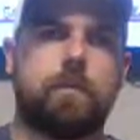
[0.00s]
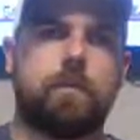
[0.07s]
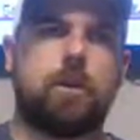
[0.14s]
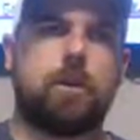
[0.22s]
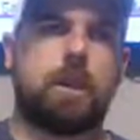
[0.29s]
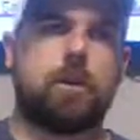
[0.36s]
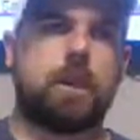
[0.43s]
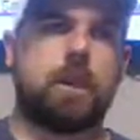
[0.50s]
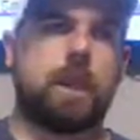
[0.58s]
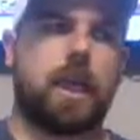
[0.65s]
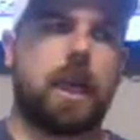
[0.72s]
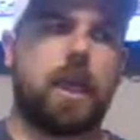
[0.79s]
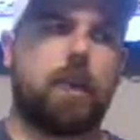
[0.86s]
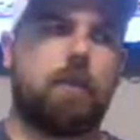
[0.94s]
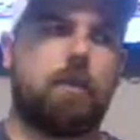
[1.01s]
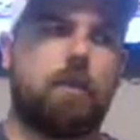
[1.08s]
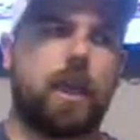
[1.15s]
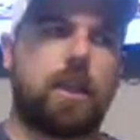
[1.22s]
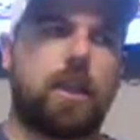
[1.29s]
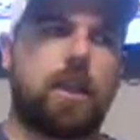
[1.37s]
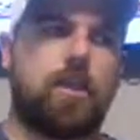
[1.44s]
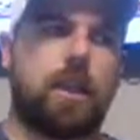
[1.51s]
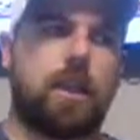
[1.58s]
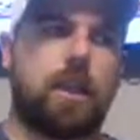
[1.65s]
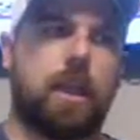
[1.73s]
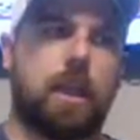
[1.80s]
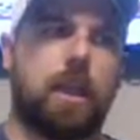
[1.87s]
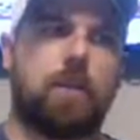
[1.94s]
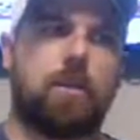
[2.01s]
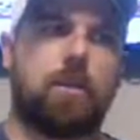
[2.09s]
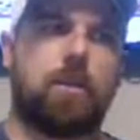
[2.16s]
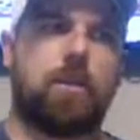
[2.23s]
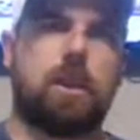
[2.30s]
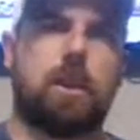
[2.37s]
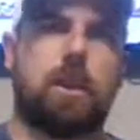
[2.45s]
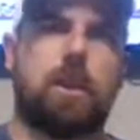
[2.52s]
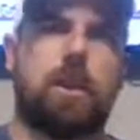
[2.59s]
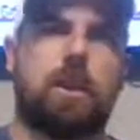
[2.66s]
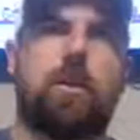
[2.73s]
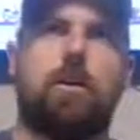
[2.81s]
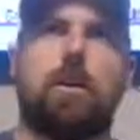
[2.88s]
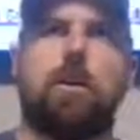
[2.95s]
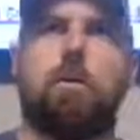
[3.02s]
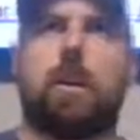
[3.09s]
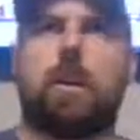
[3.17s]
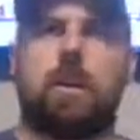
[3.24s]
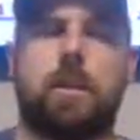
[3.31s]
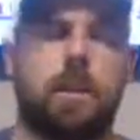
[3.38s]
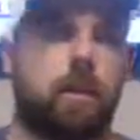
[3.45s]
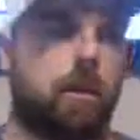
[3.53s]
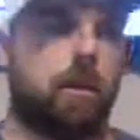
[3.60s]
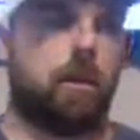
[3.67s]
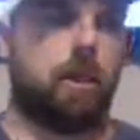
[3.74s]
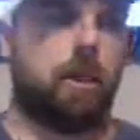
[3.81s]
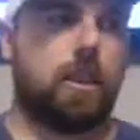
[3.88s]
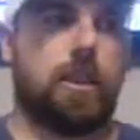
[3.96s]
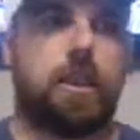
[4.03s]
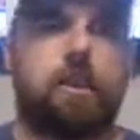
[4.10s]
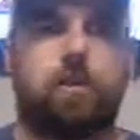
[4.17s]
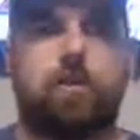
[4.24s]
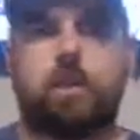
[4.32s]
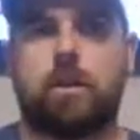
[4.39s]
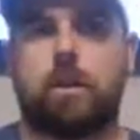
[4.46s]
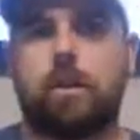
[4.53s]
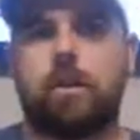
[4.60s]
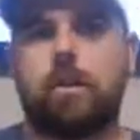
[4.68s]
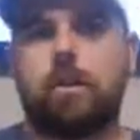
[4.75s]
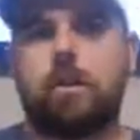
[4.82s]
because that was the car that Rushy won the last two Sydney Showground meetings in '96, wasn't it?